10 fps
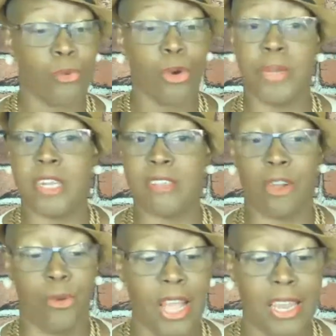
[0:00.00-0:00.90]
Reuben is
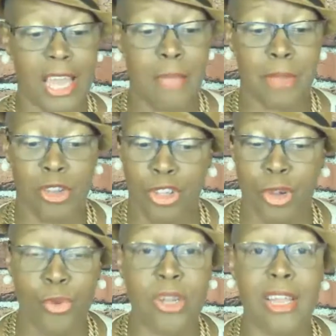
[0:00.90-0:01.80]
a great name until
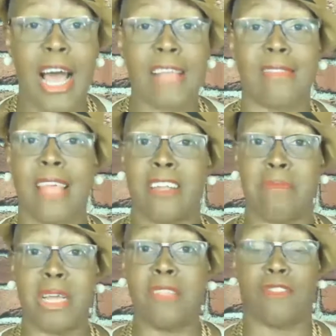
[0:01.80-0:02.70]
you realize that
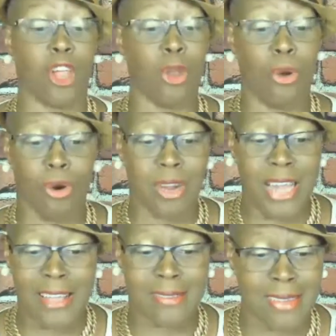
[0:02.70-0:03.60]
it means the Lord
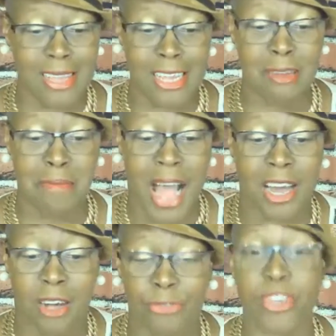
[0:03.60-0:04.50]
has seen my
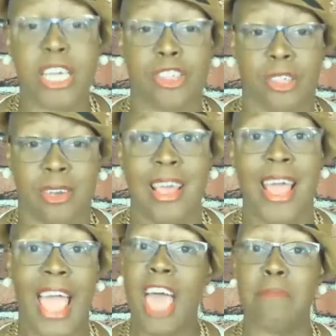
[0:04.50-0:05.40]
affliction
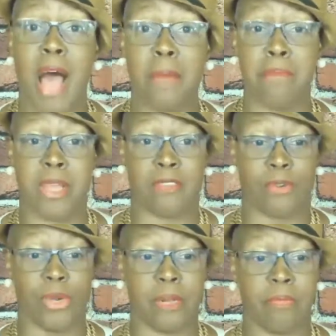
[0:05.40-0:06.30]
and my
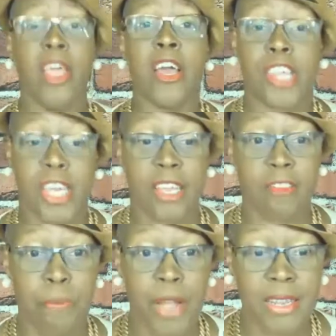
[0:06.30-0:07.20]
misery. She
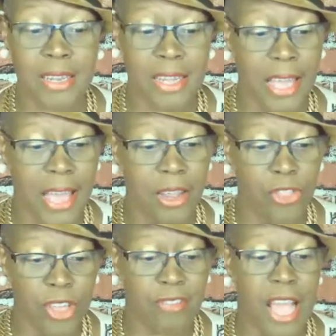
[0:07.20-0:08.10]
gets pregnant again,
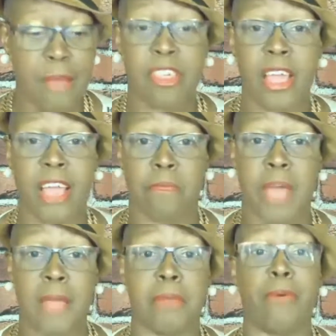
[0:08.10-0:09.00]
and this time she has
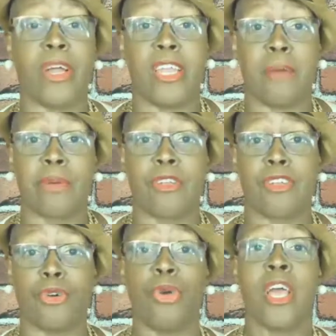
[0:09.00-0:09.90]
baby boy number
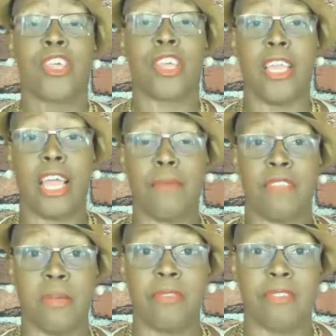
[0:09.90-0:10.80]
2. She
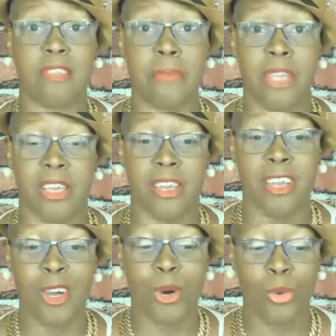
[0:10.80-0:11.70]
names him
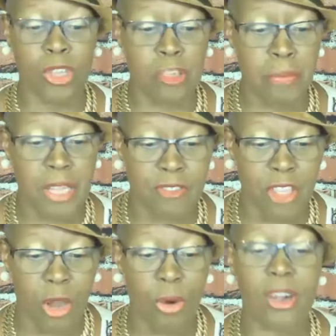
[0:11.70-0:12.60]
Simeon, which means
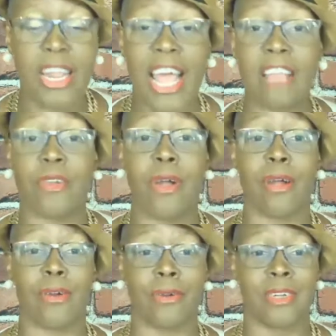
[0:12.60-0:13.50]
the Lord has
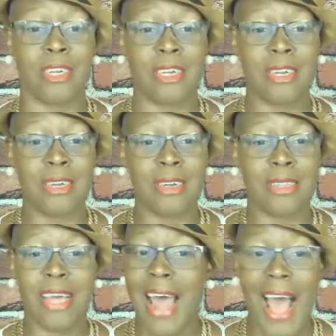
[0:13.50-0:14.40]
heard
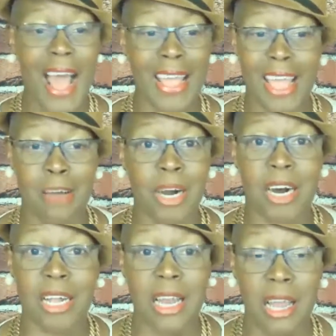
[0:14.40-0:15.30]
that I am
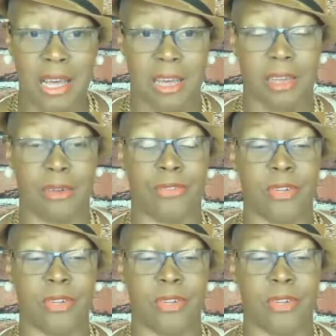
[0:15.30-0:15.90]
unloved.